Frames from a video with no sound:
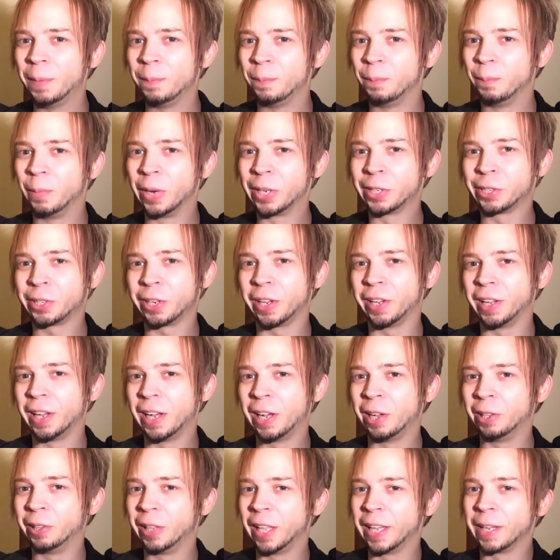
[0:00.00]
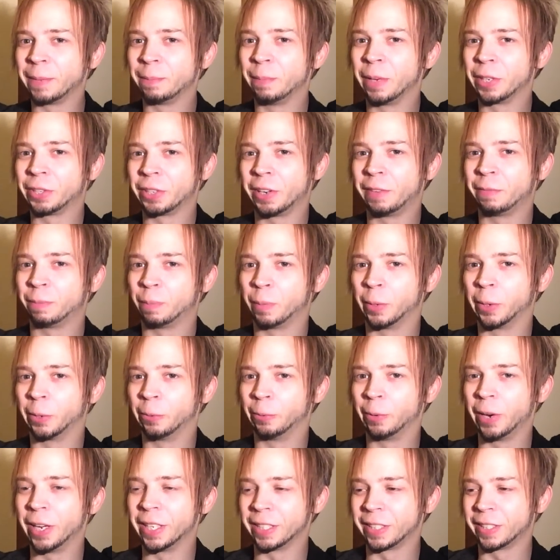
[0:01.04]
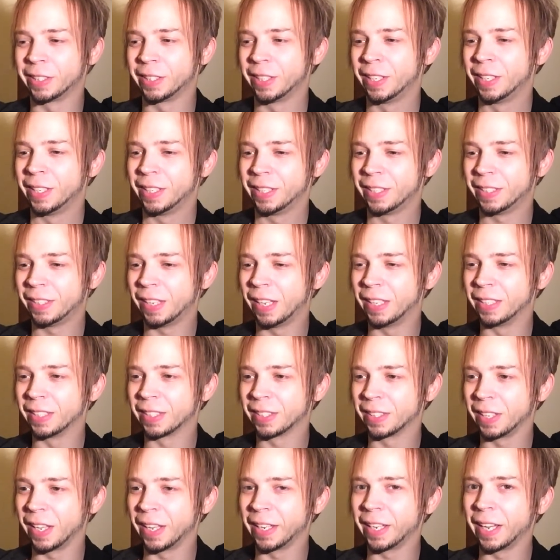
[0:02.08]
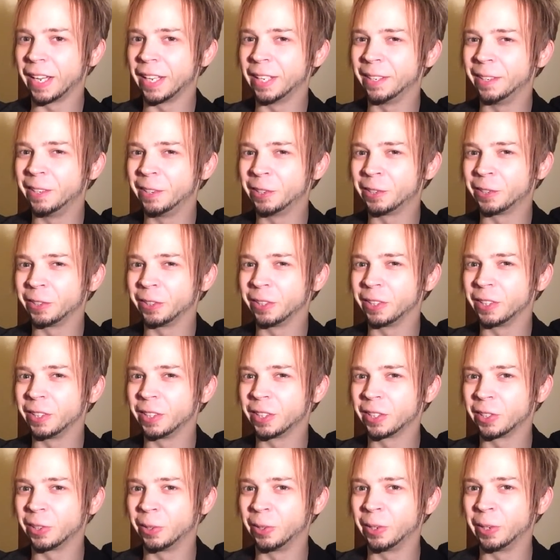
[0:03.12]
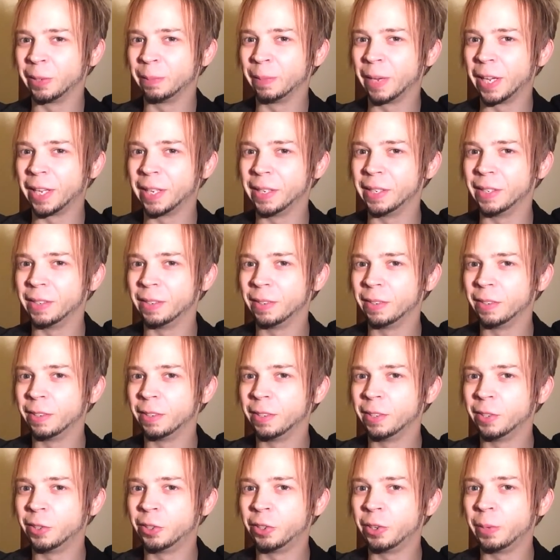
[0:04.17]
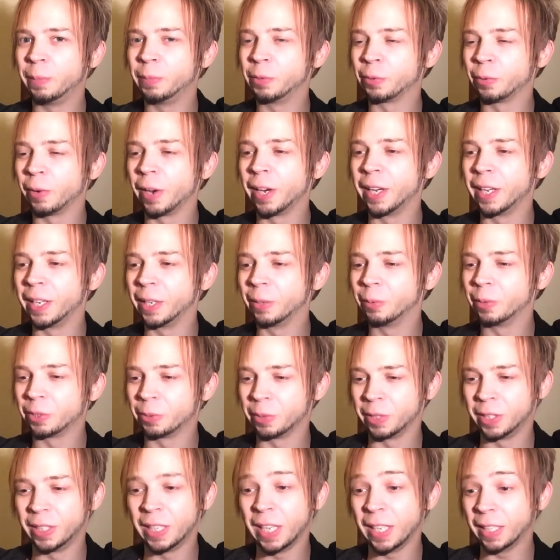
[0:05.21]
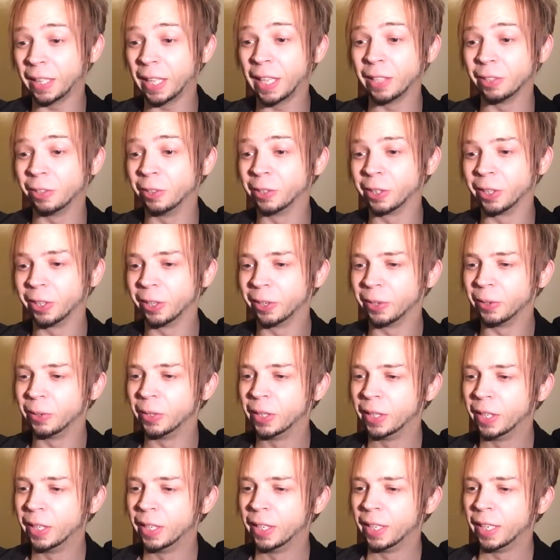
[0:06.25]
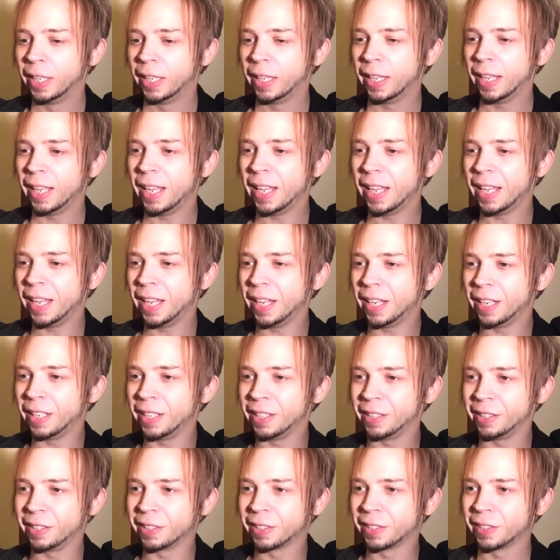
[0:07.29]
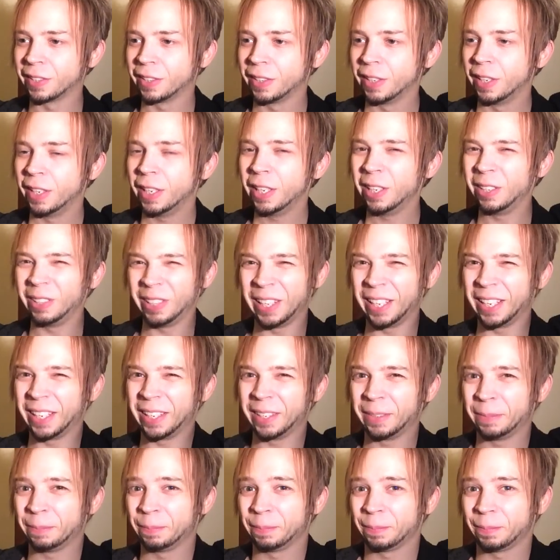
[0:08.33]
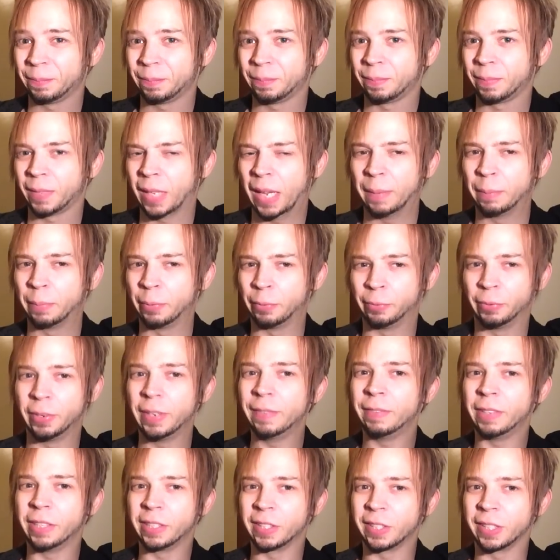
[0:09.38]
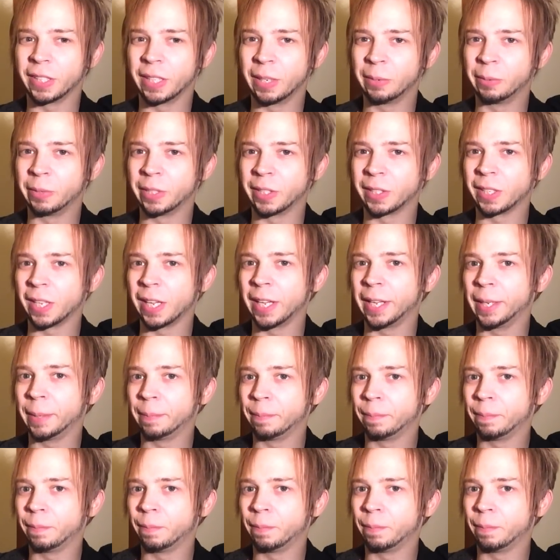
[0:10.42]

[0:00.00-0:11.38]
much I've progressed since like I initially started my gym training, which was not that long ago. And like previously I was like